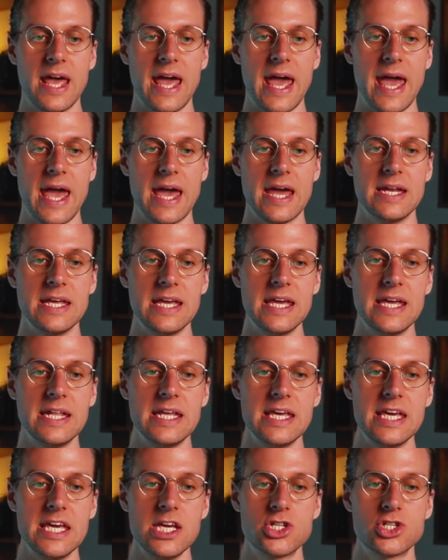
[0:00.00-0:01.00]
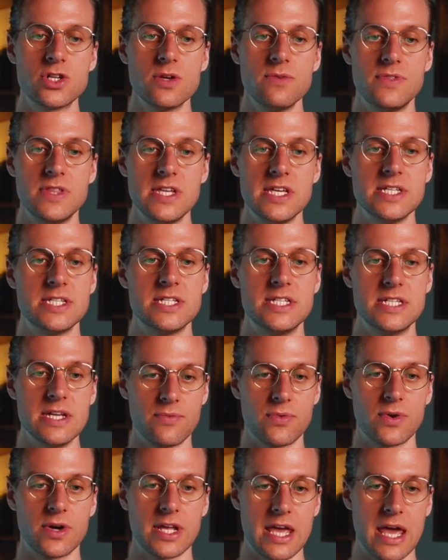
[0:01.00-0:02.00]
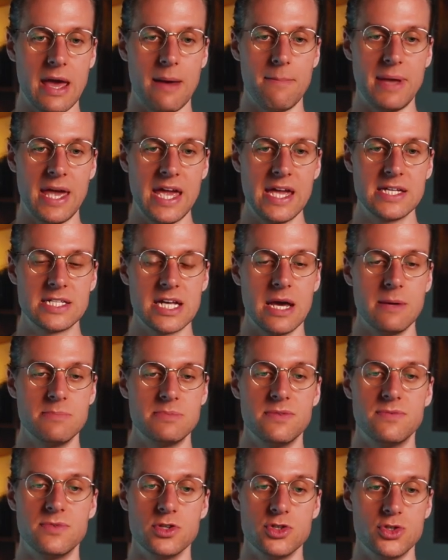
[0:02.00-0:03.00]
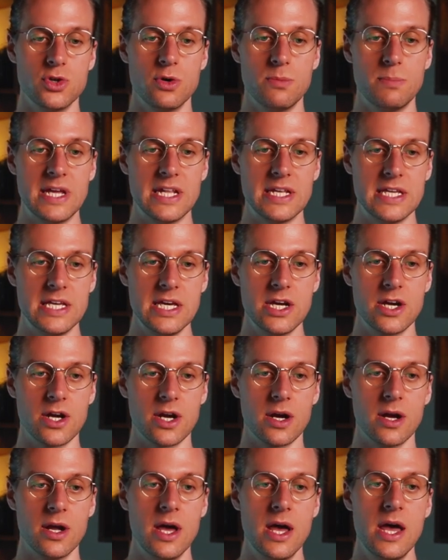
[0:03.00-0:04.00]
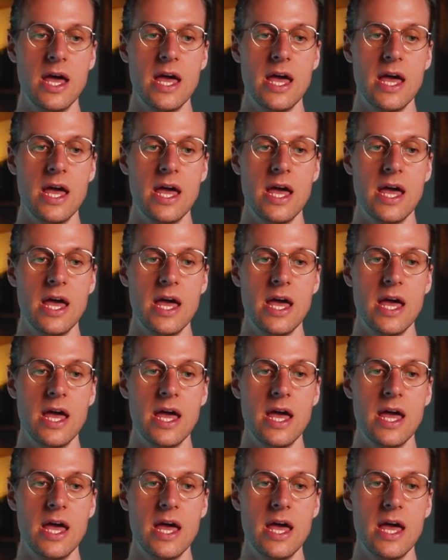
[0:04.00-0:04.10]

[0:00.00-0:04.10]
And in each of these different campaign types, if you zoom in here,